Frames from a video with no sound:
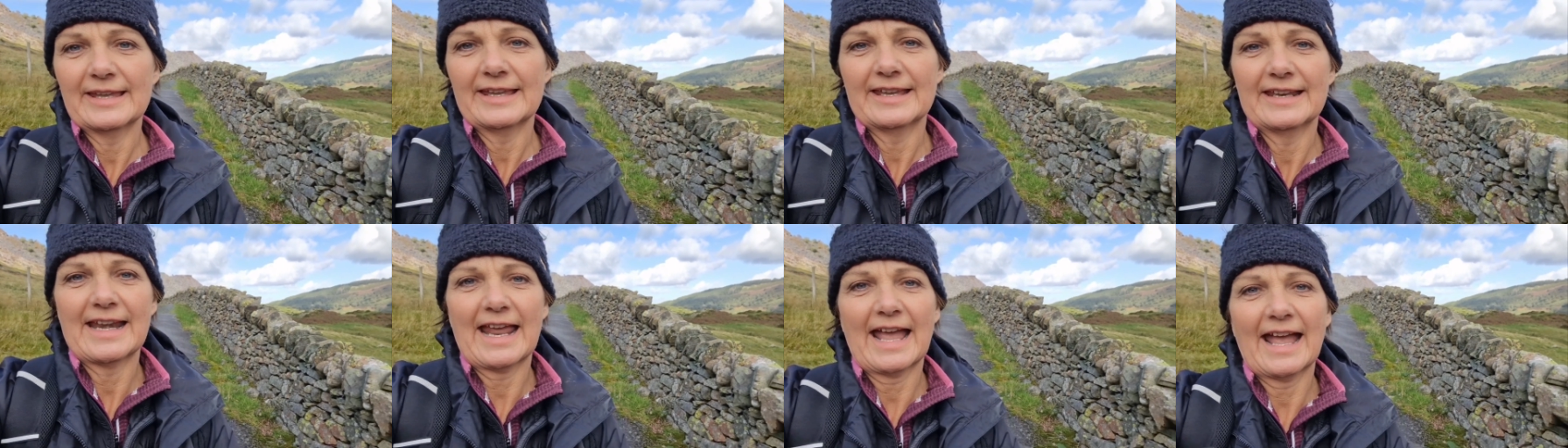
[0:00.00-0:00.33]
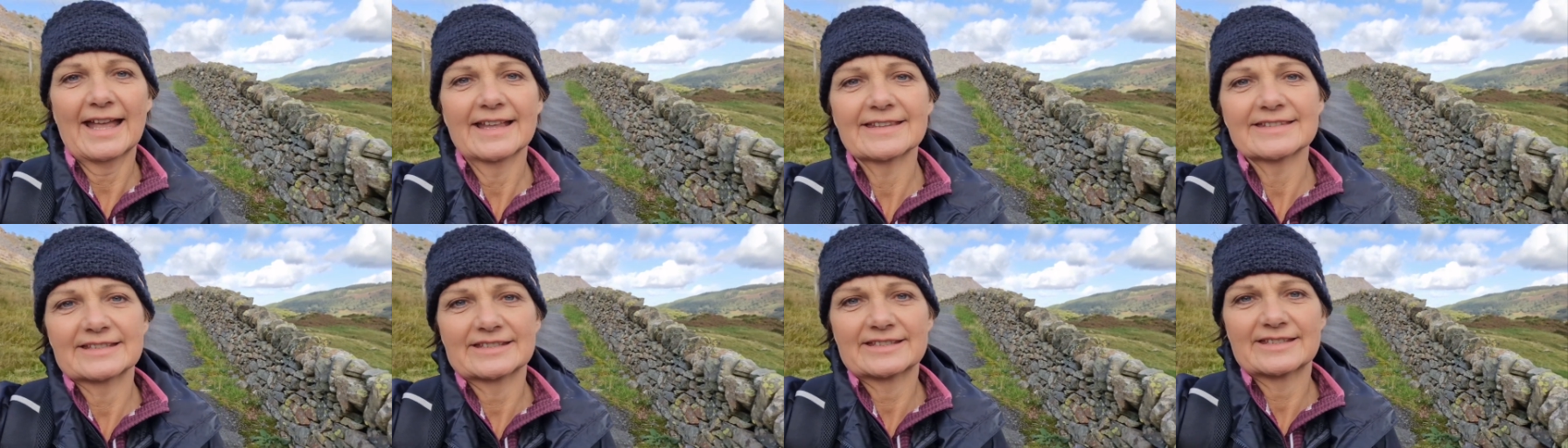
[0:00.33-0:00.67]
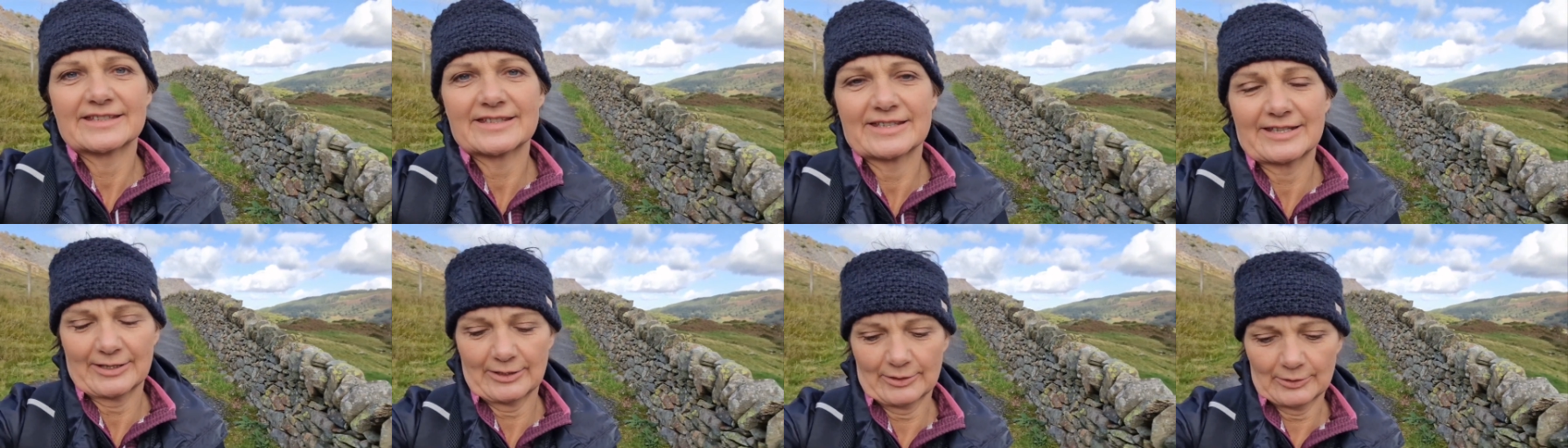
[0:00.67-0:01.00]
been added
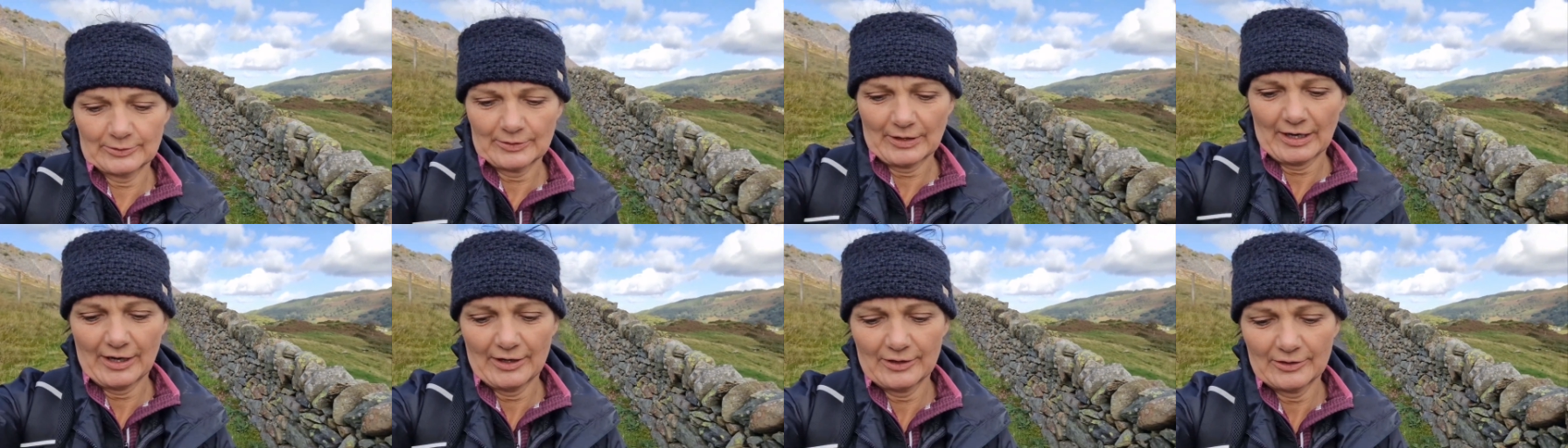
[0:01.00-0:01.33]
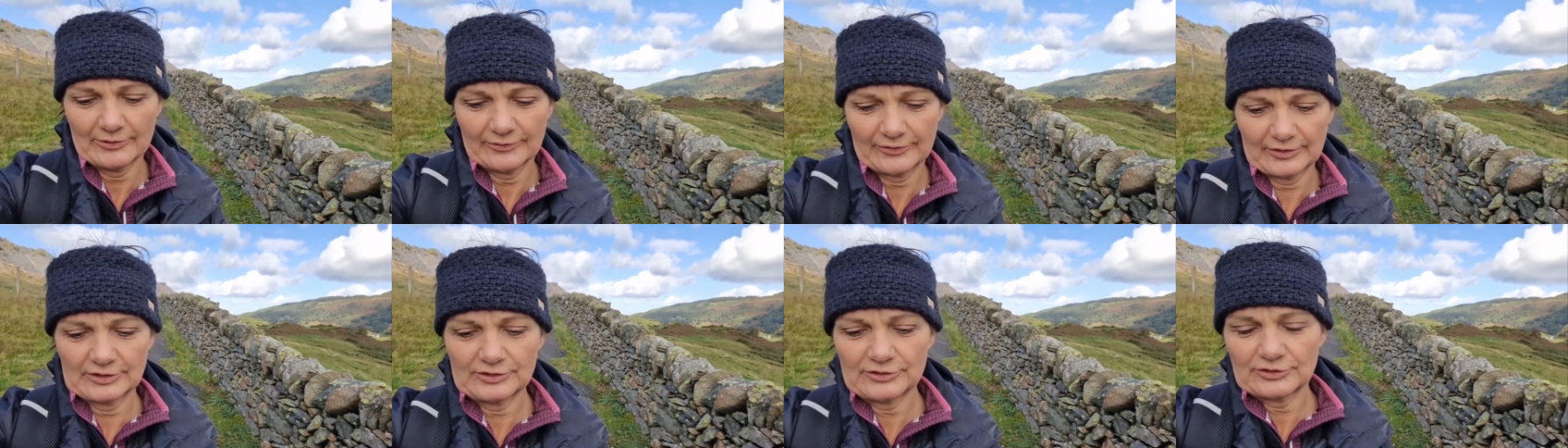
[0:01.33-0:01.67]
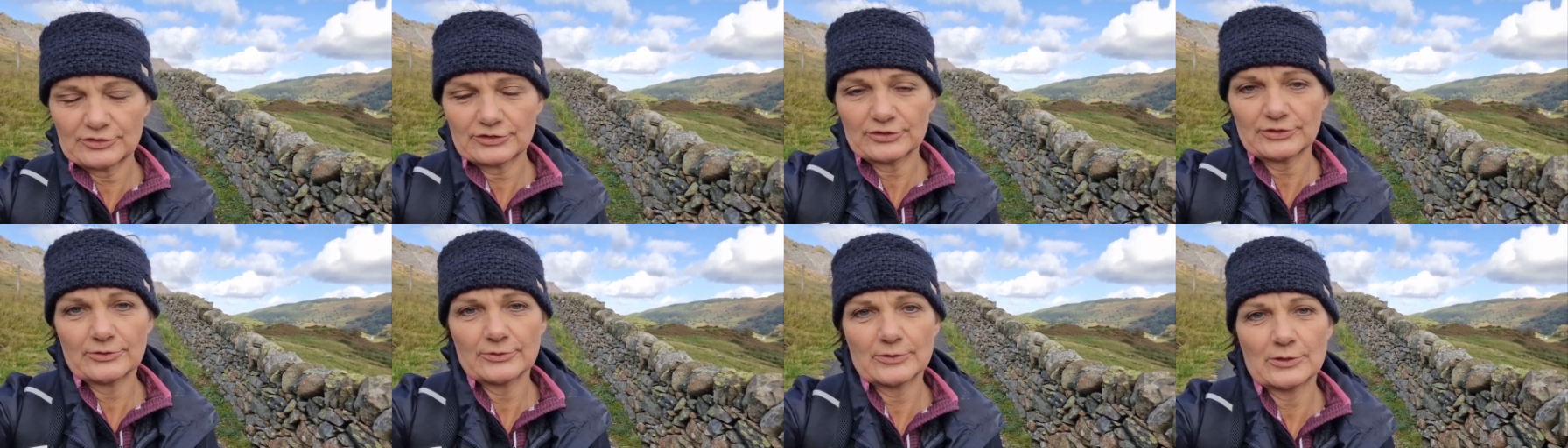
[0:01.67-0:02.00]
to over
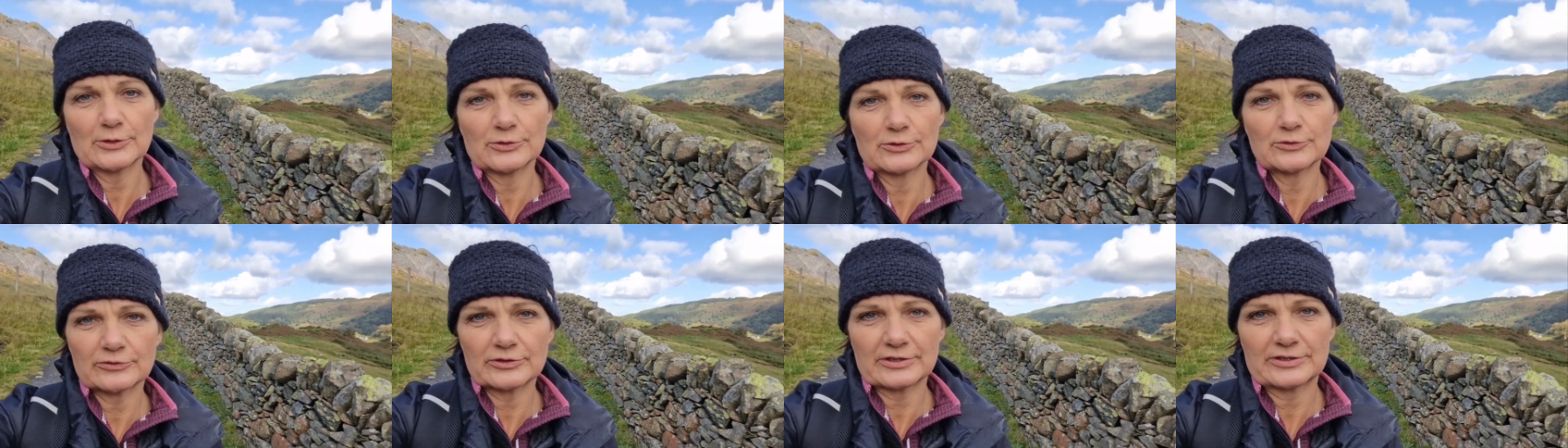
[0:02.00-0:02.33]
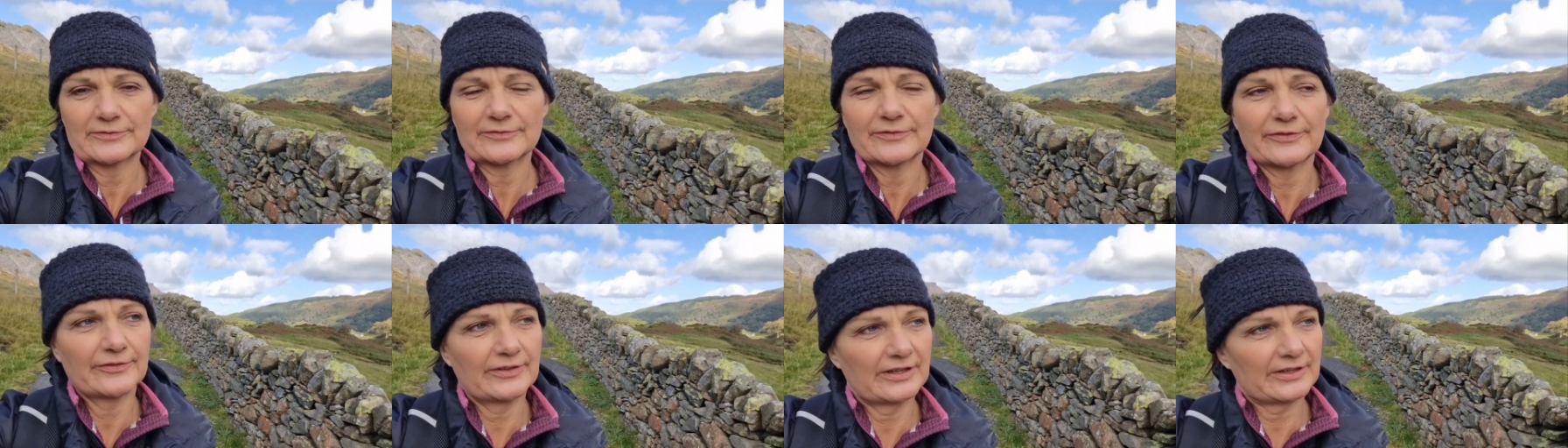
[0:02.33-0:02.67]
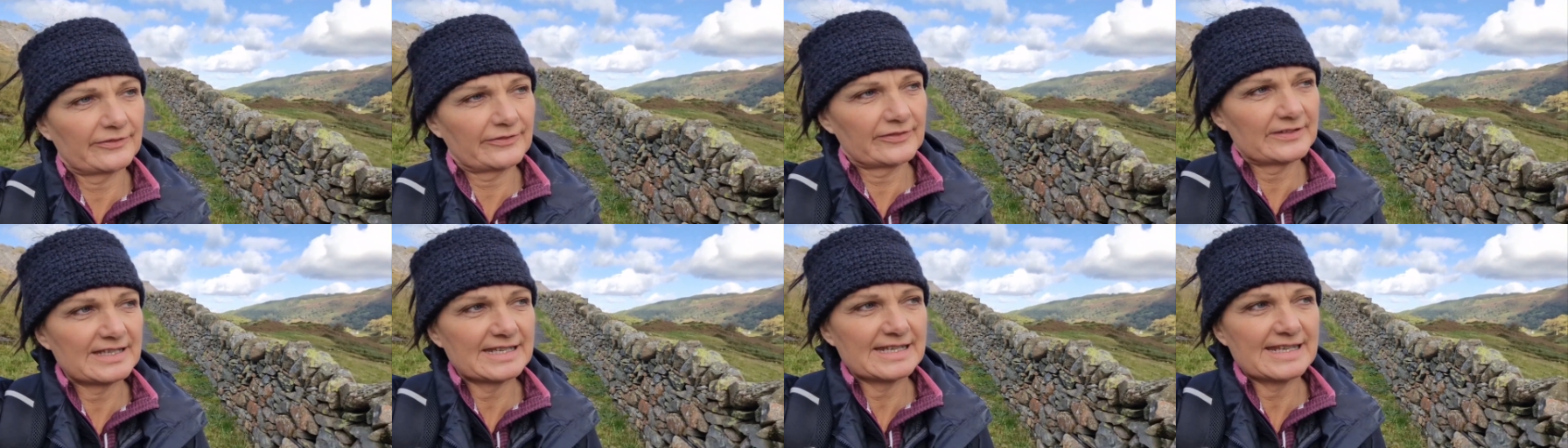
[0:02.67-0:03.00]

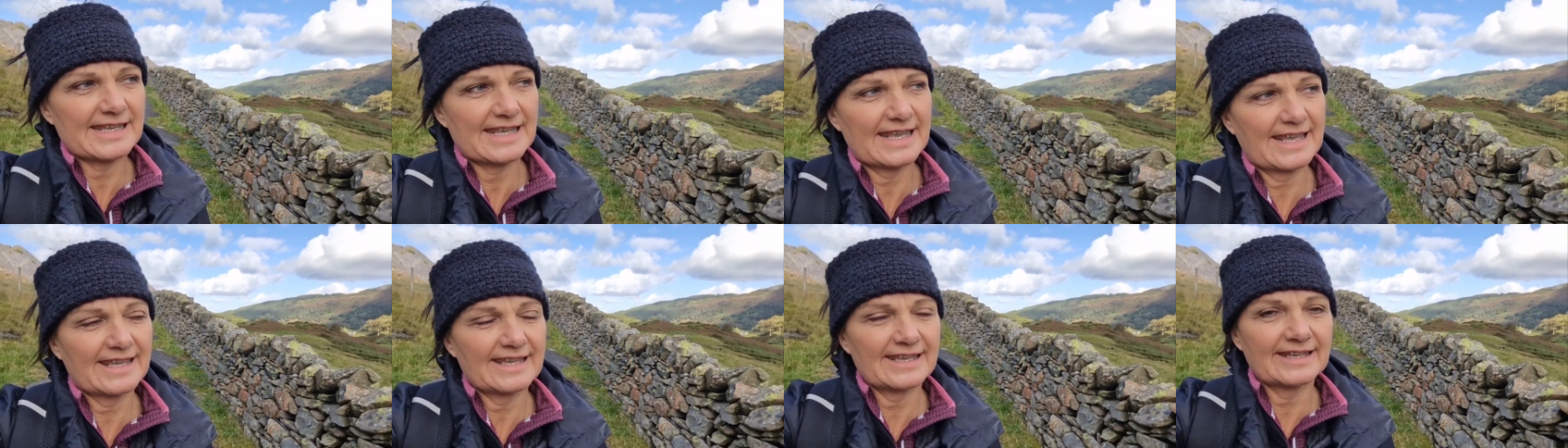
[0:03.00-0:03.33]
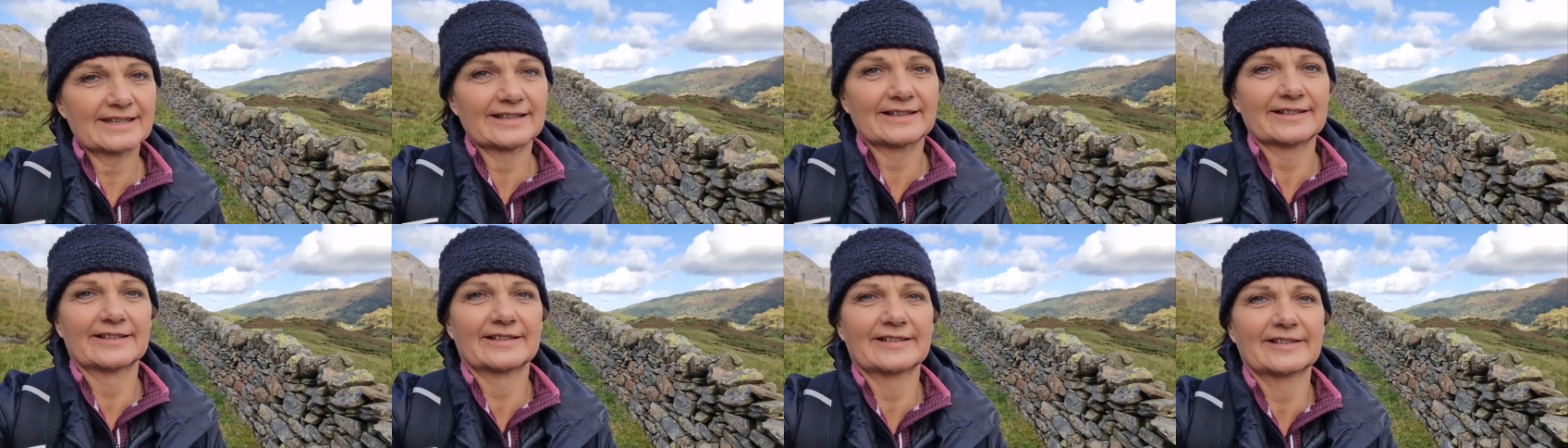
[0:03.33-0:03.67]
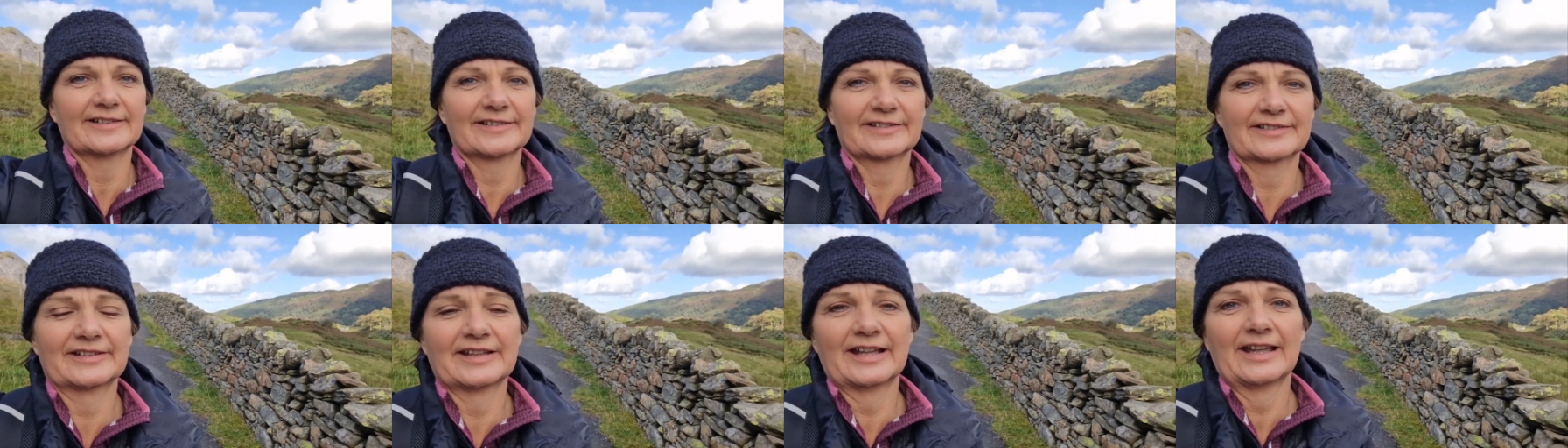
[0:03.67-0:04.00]
250
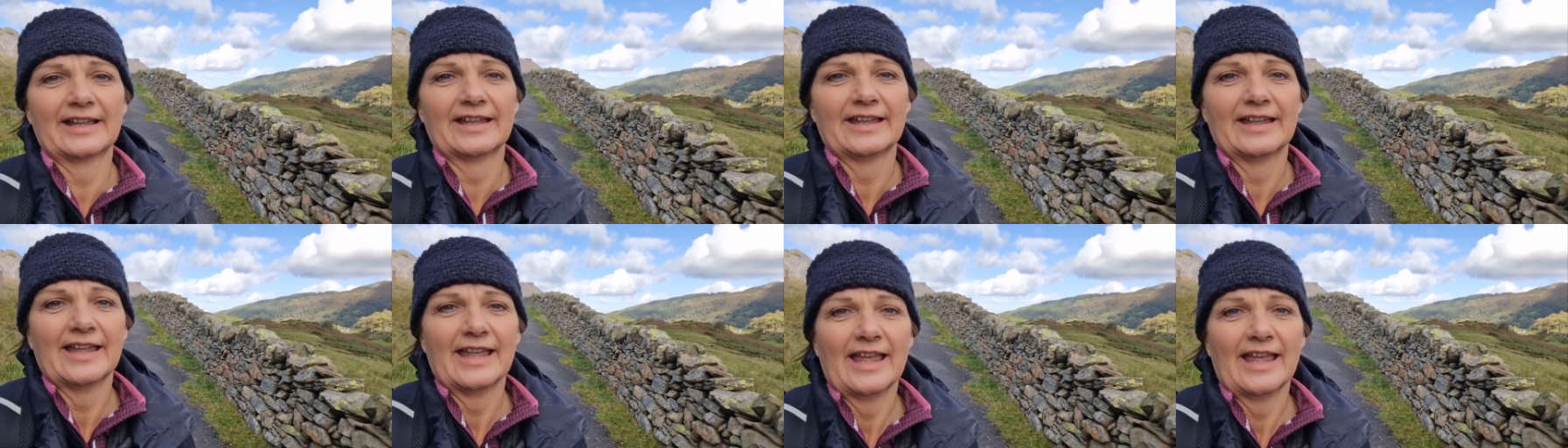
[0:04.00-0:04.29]
years,